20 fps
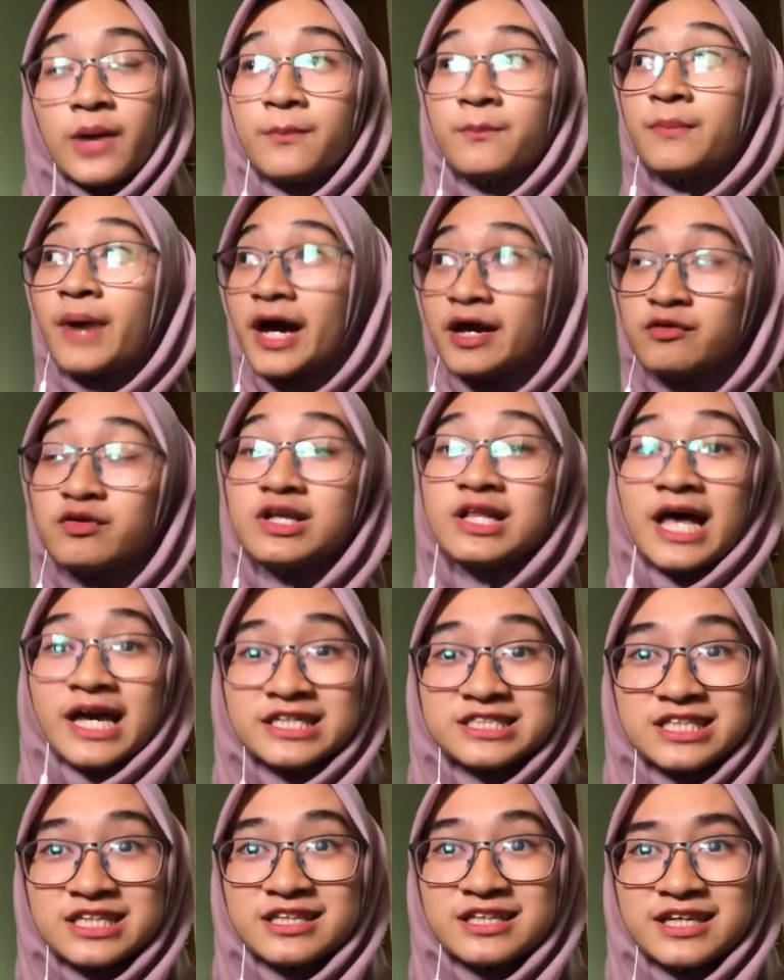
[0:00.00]
By
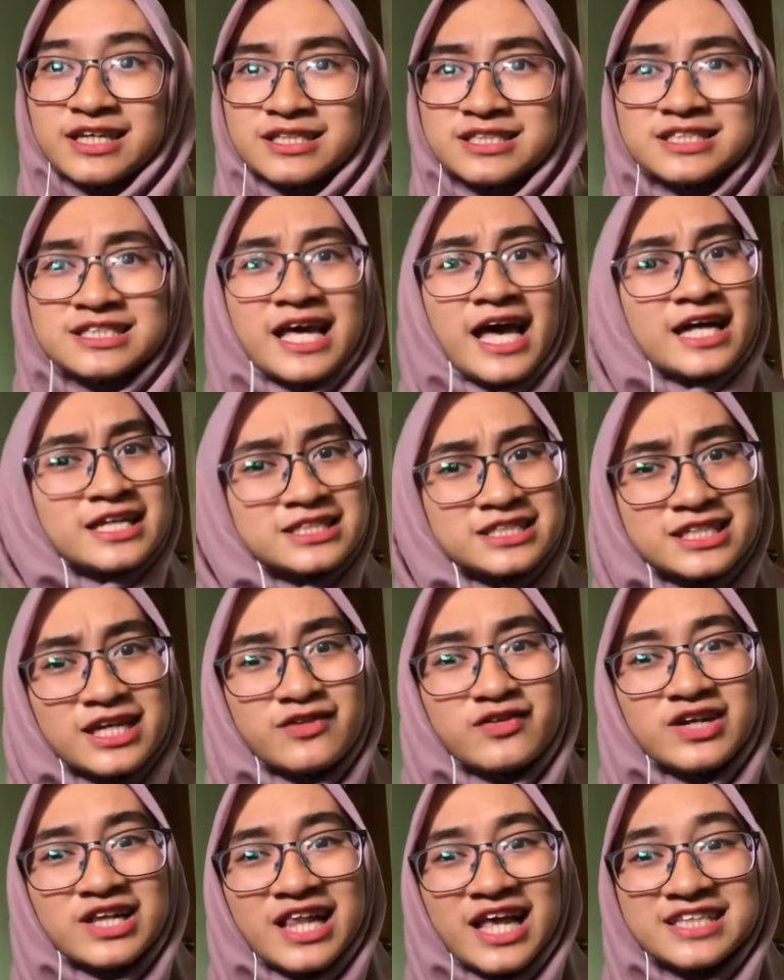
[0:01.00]
realizing this, Elsa
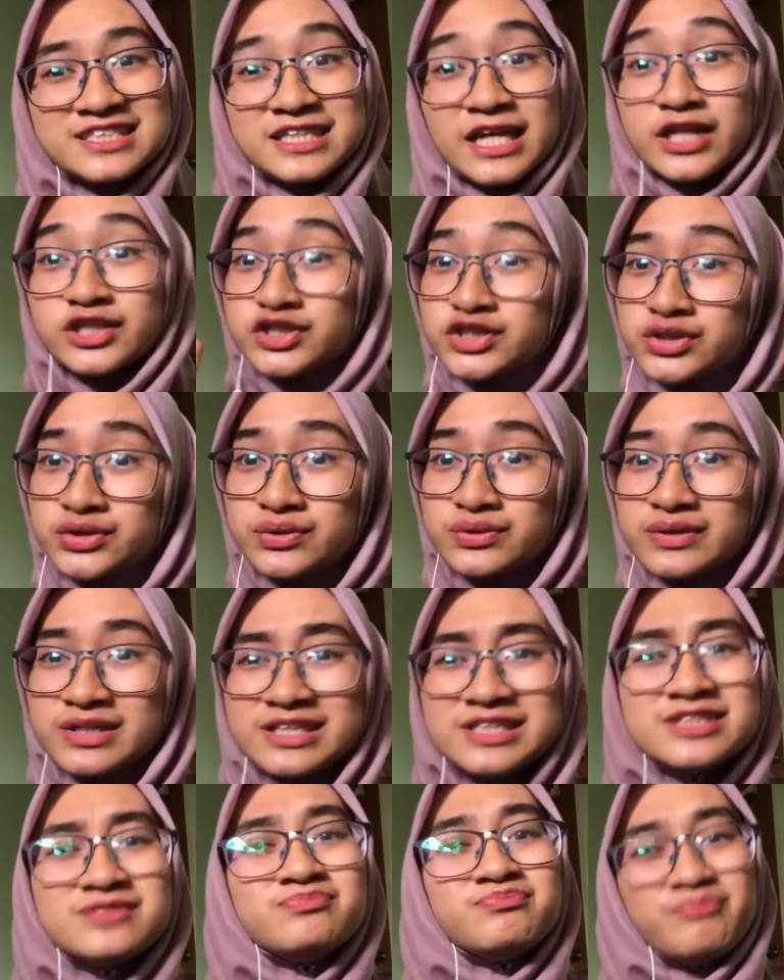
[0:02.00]
realized that two
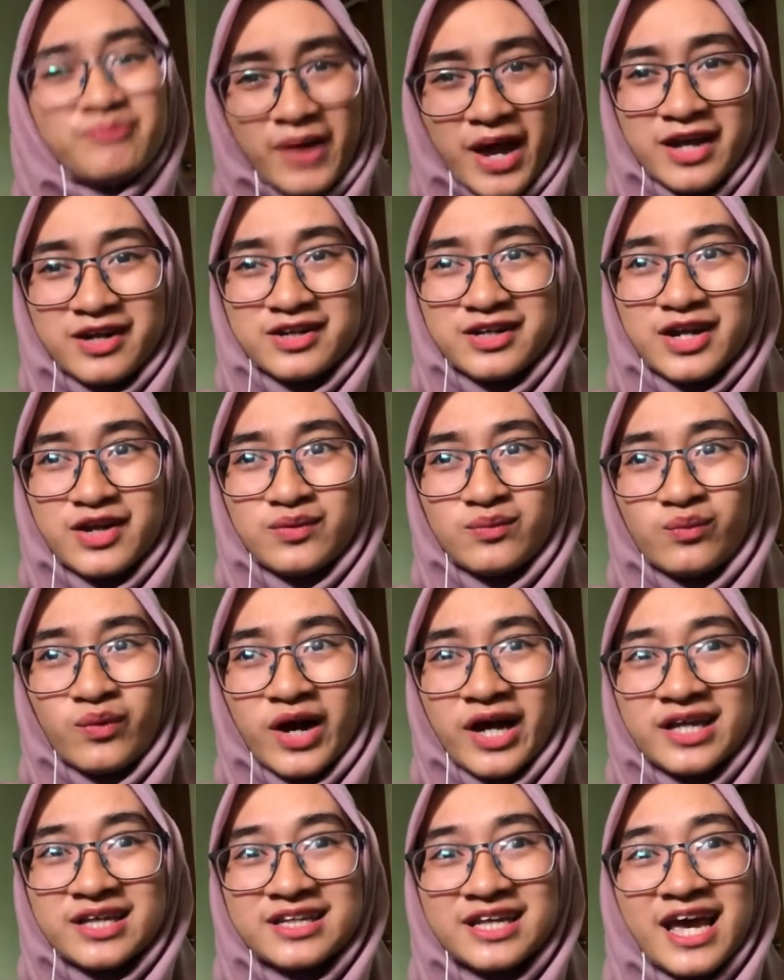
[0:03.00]
is better than
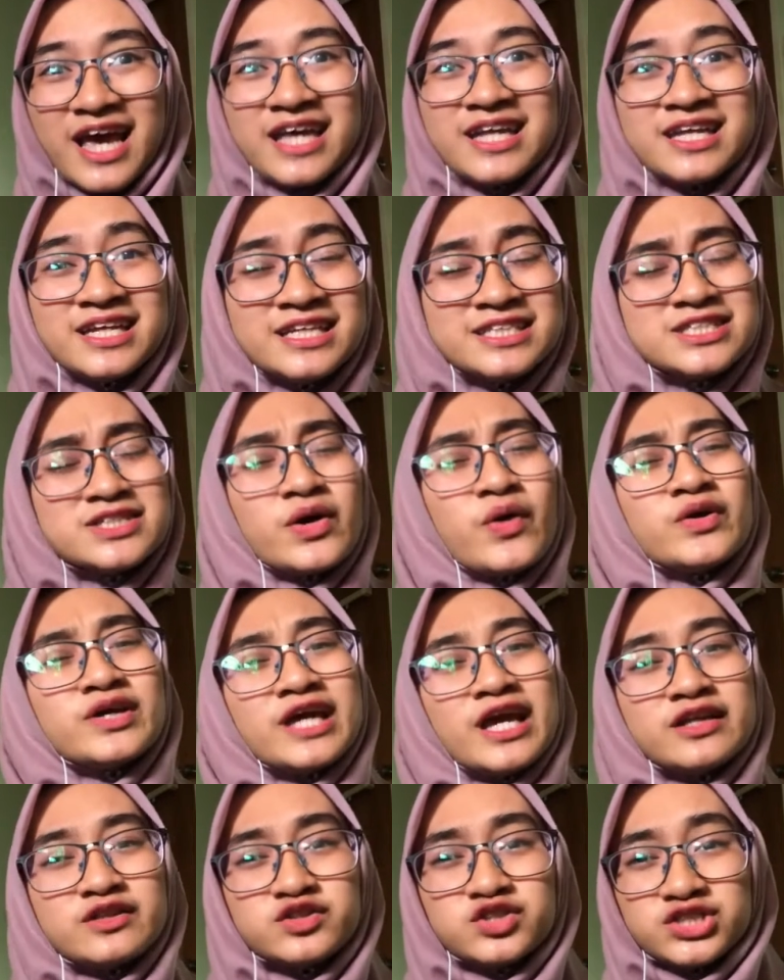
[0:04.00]
one and it is
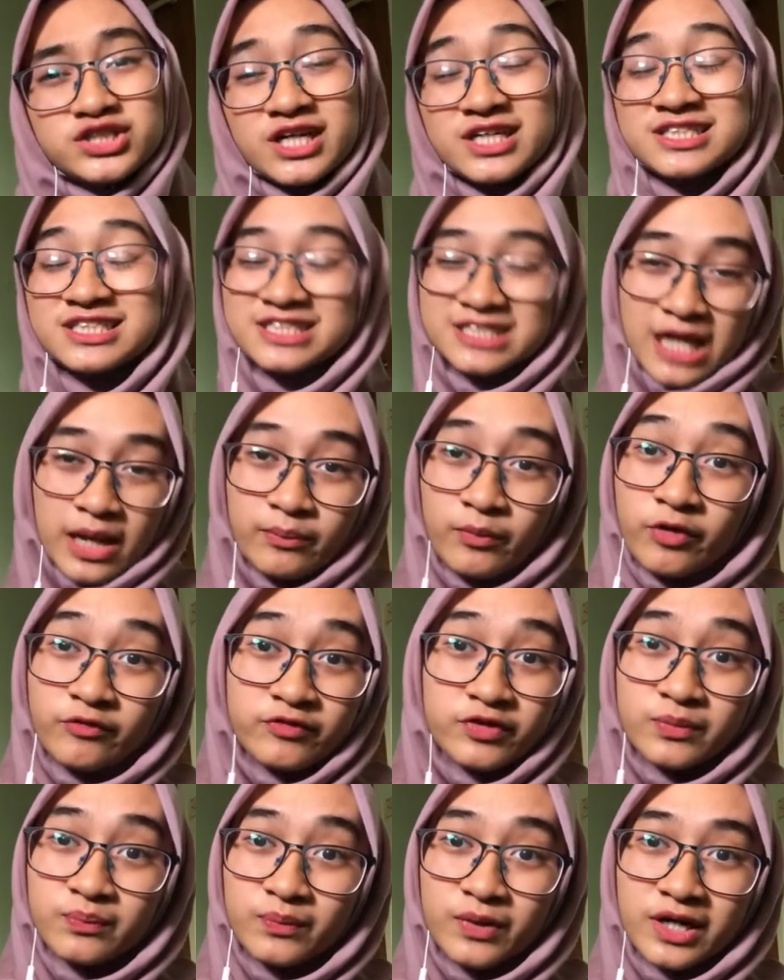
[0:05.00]
okay to share some of
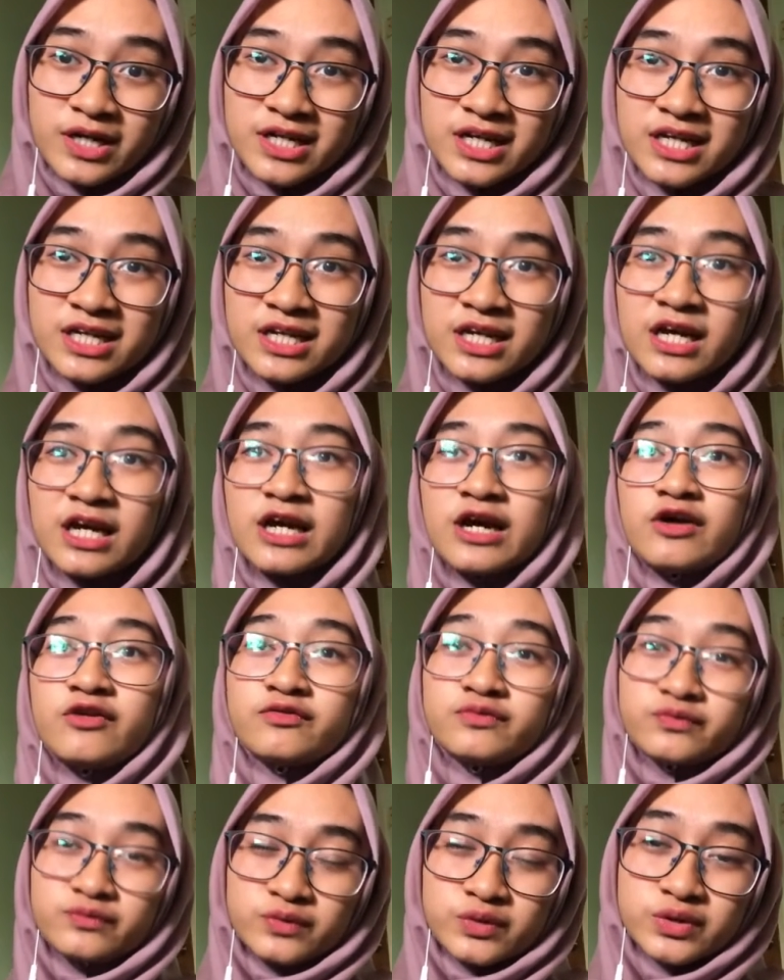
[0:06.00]
her
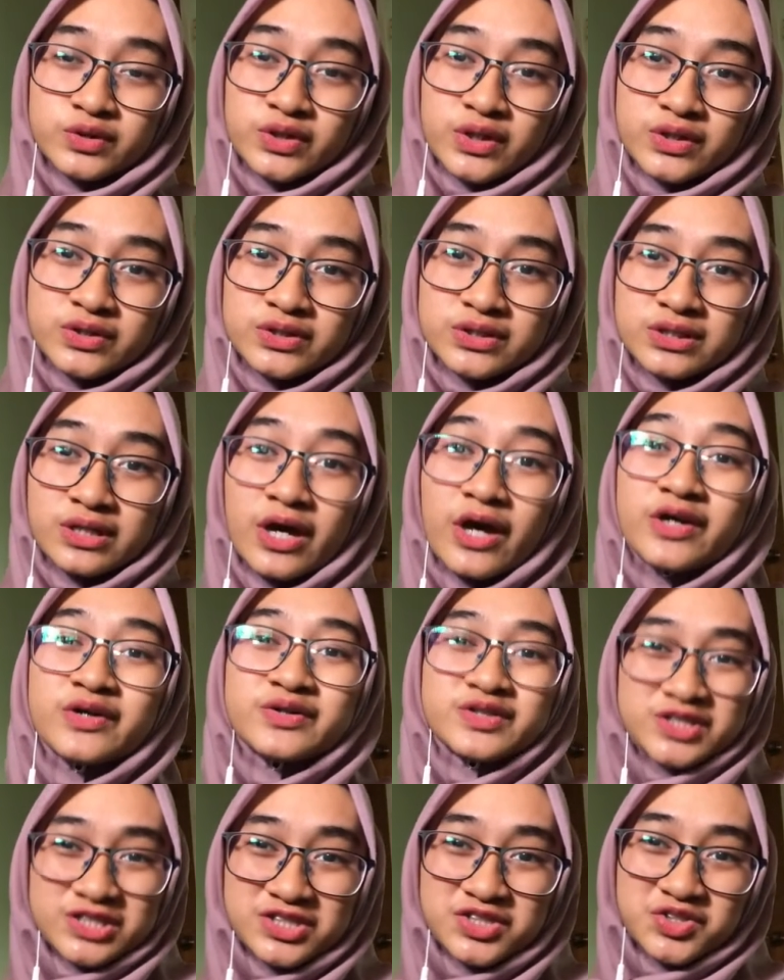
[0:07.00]
burden to those
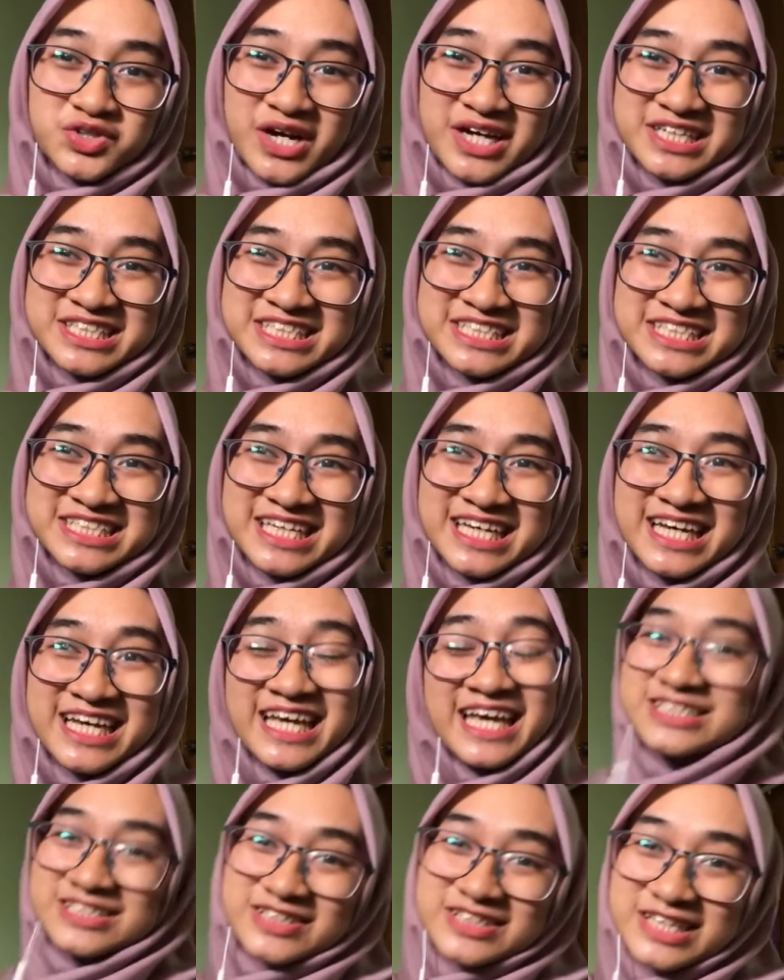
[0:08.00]
who she trusts.
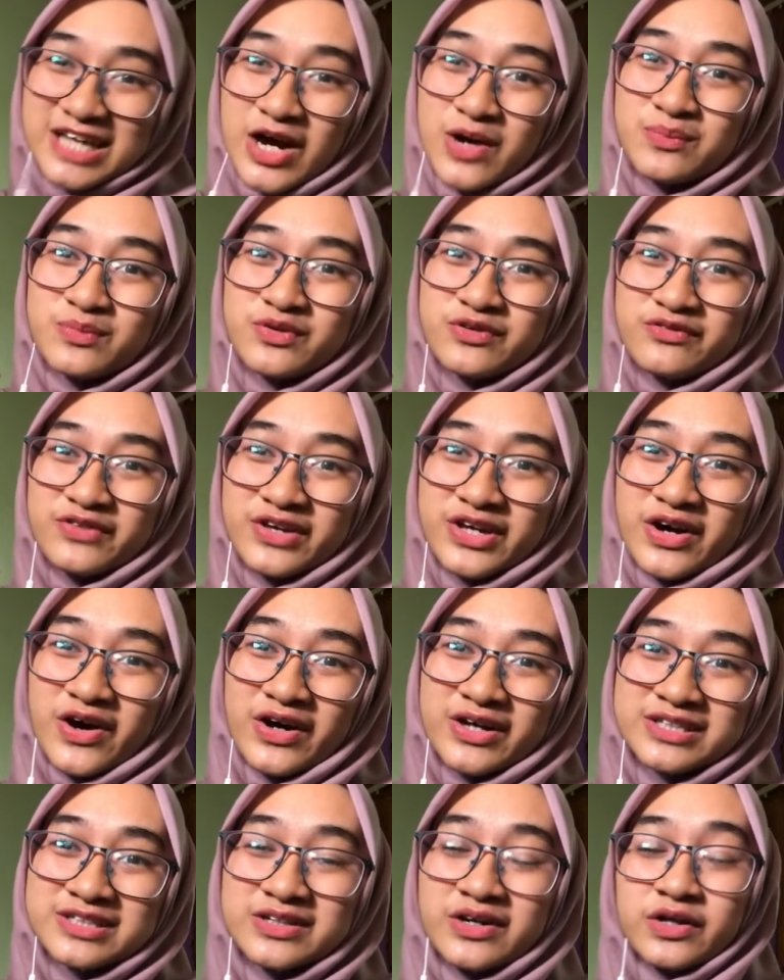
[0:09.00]
So now moving
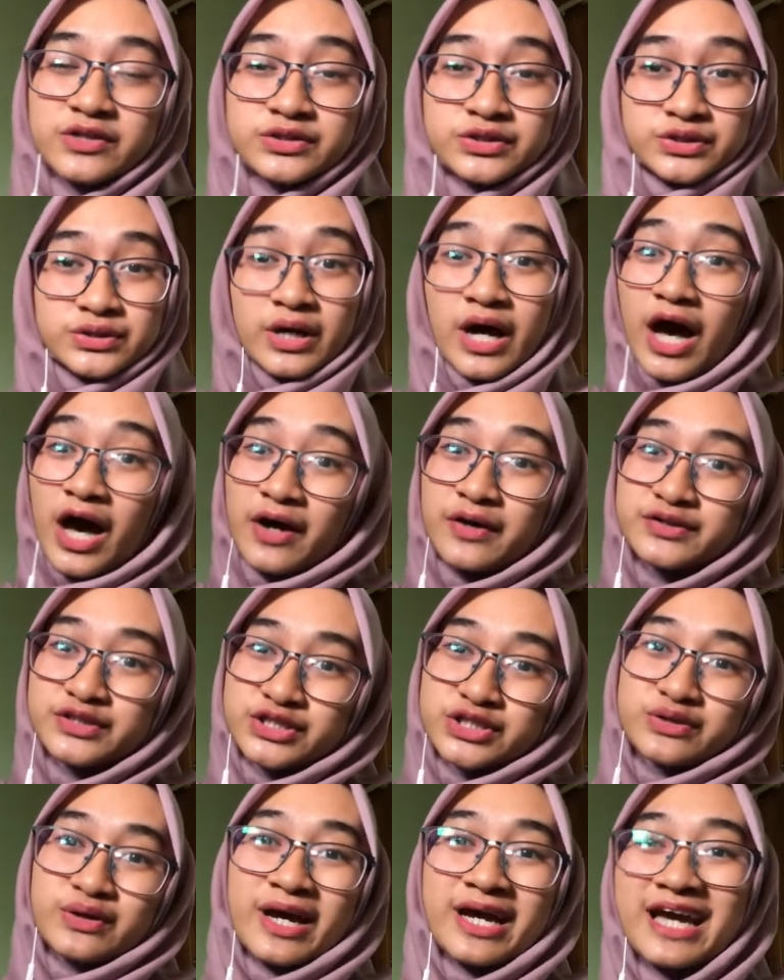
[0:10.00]
on to how
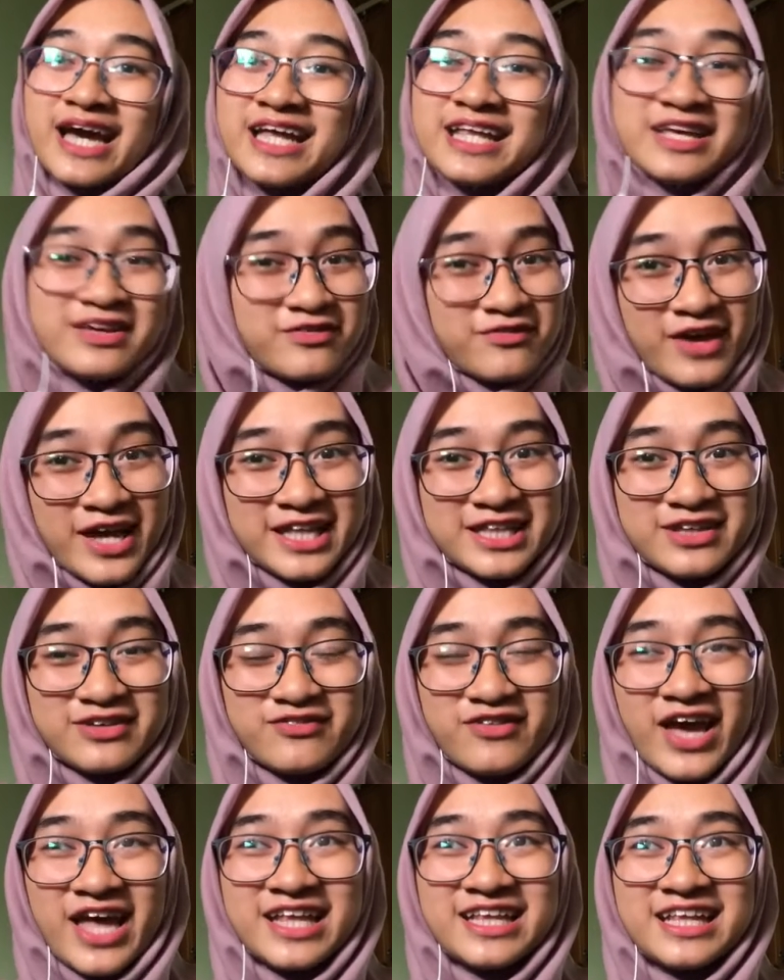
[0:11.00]
to write an effective
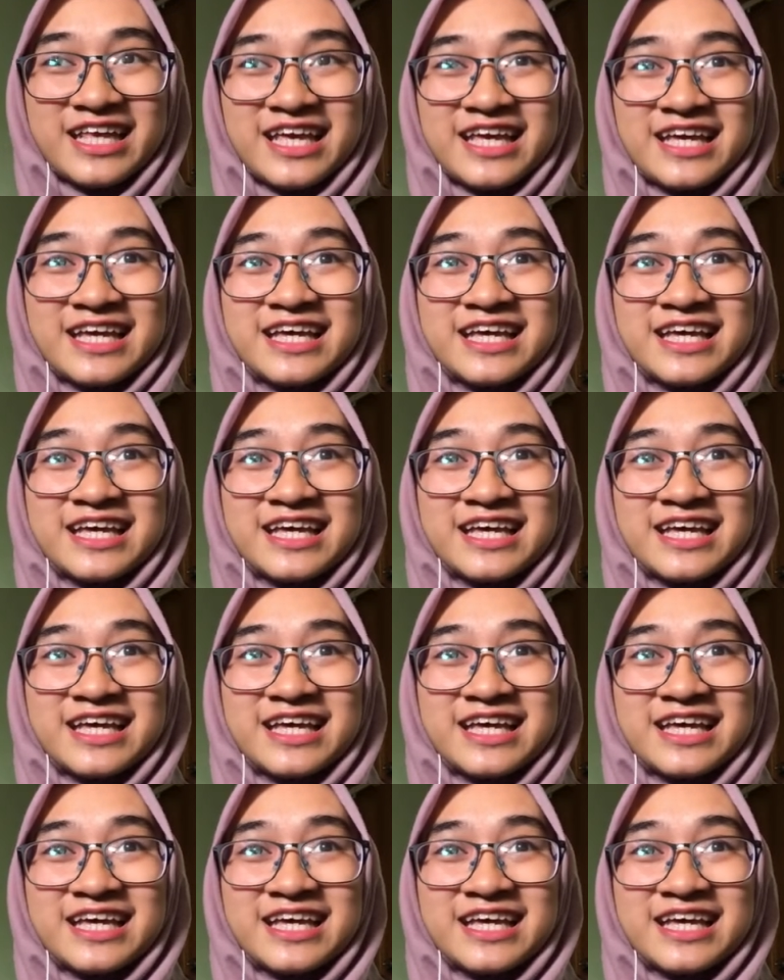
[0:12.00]
ending.